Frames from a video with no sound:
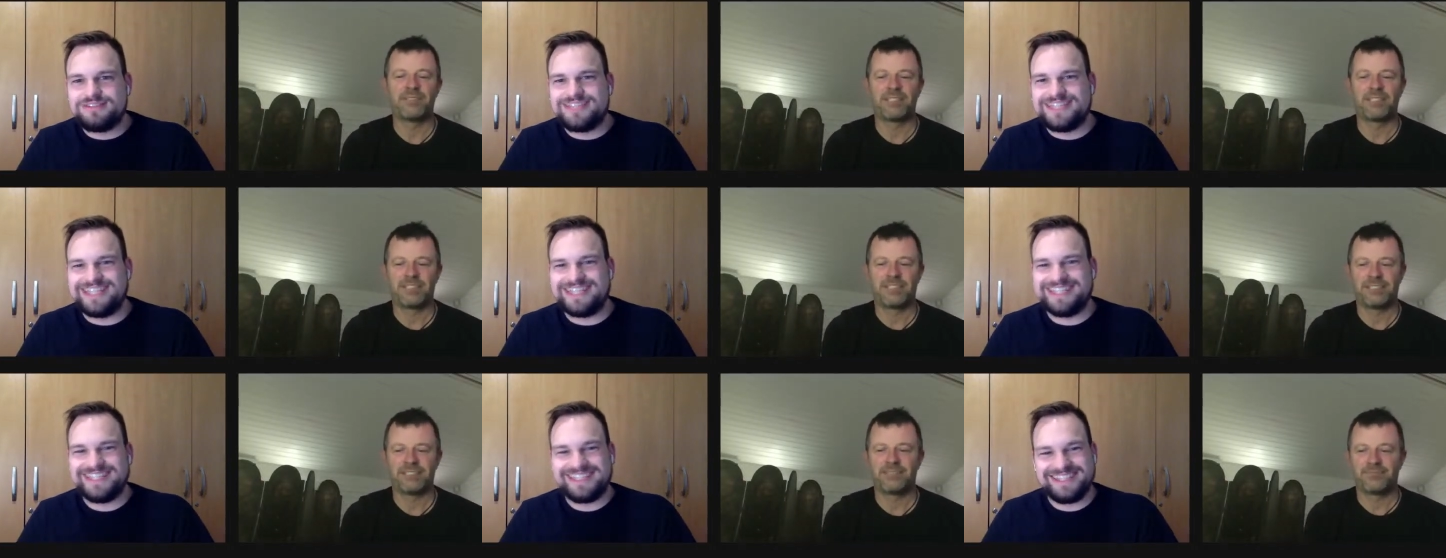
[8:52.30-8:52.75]

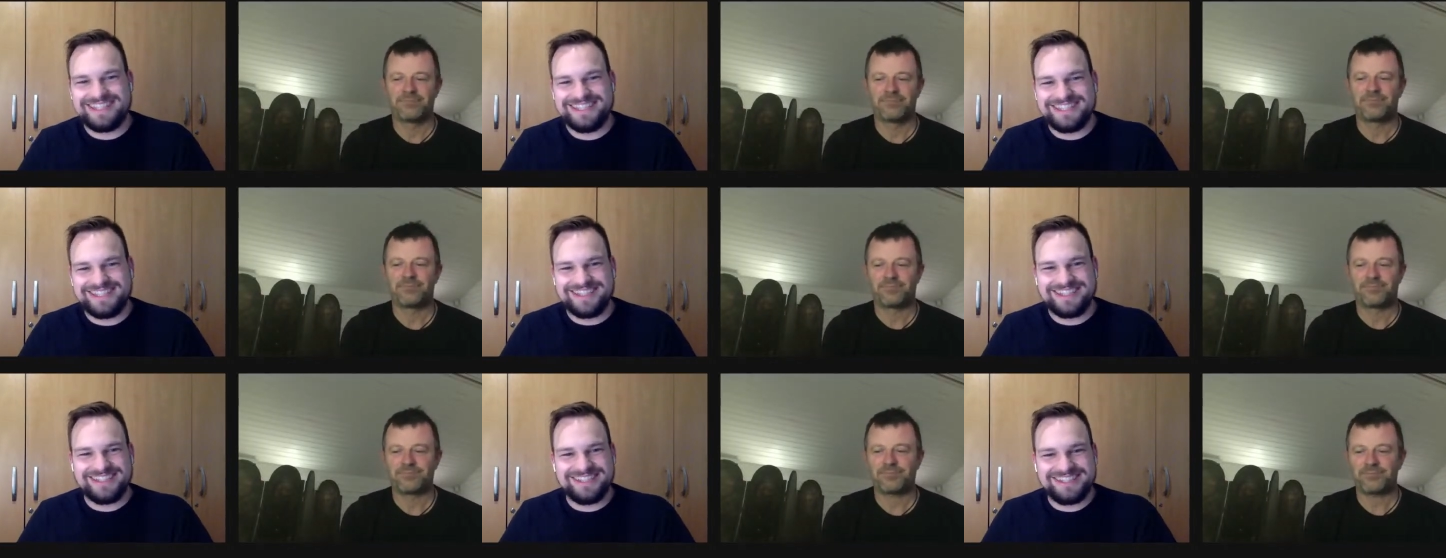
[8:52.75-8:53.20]

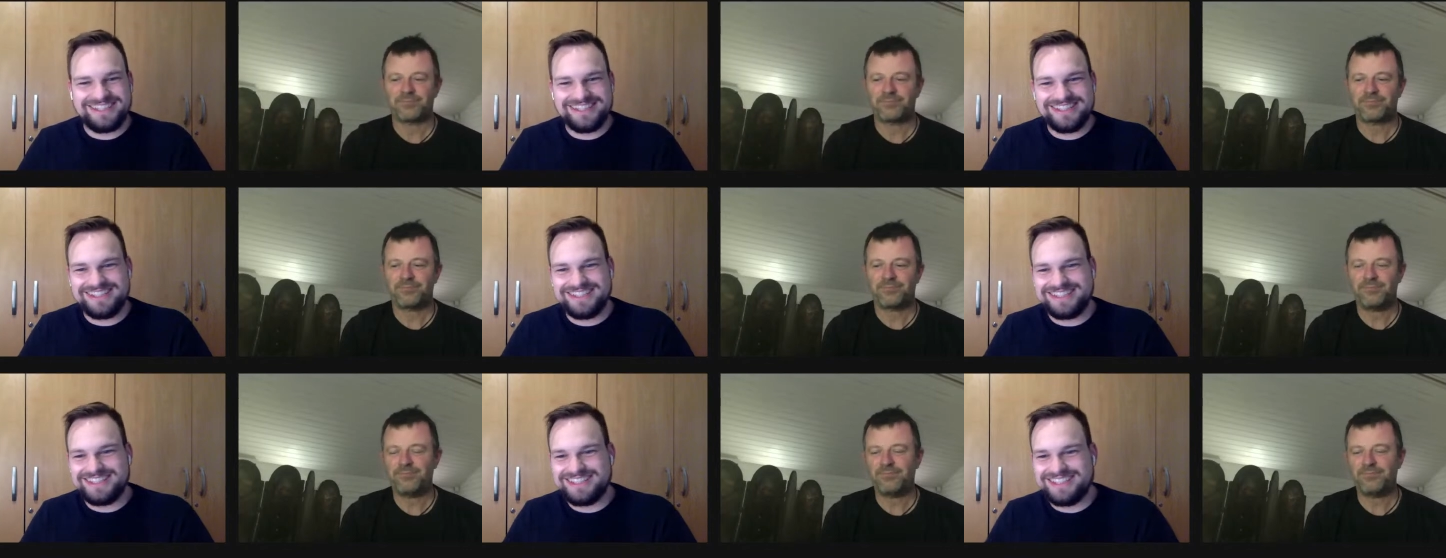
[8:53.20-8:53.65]

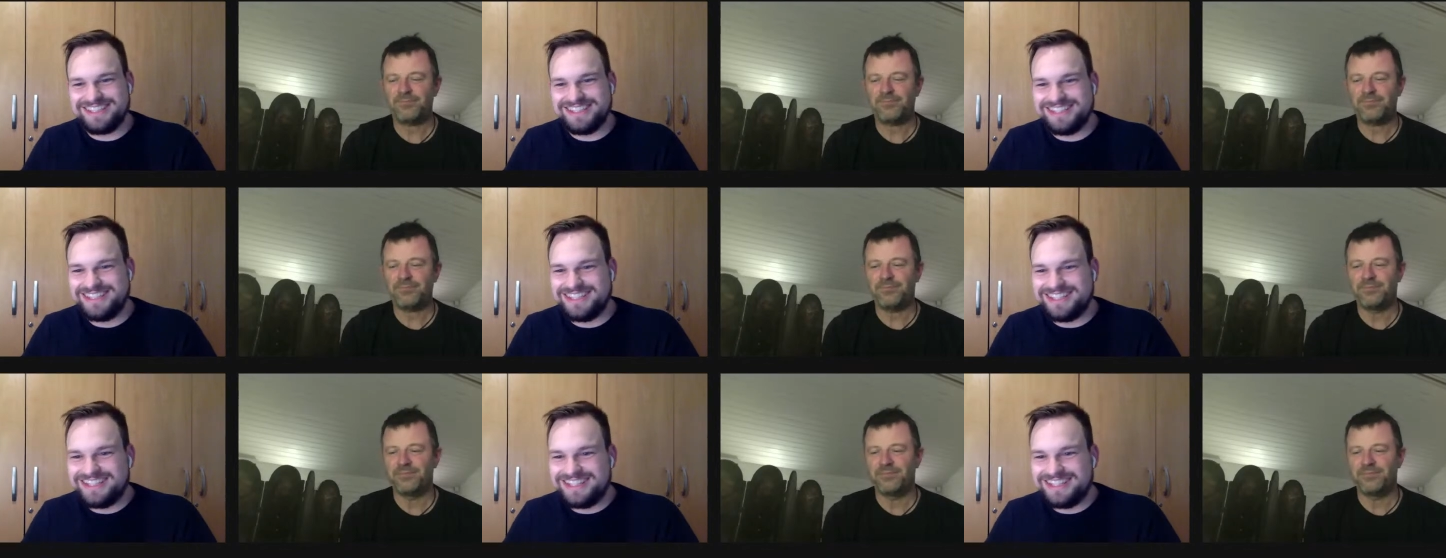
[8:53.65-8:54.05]
Nothing is said.